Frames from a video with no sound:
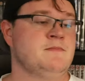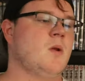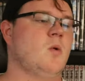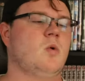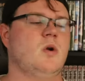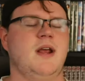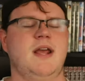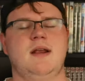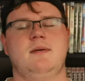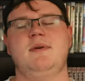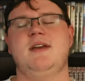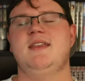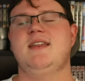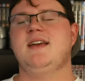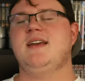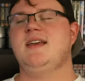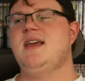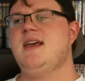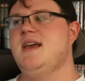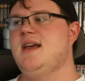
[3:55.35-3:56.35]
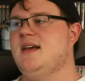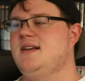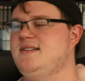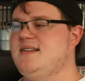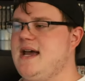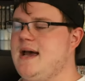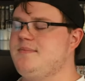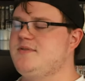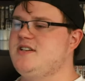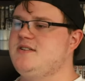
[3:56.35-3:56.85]
or anime that get
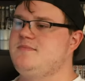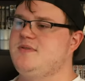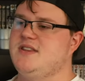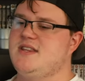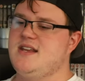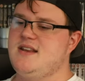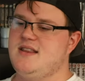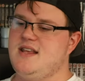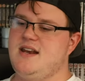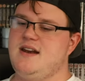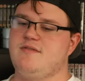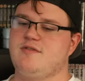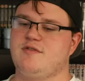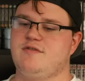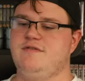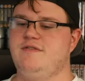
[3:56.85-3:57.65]
adapted but then they never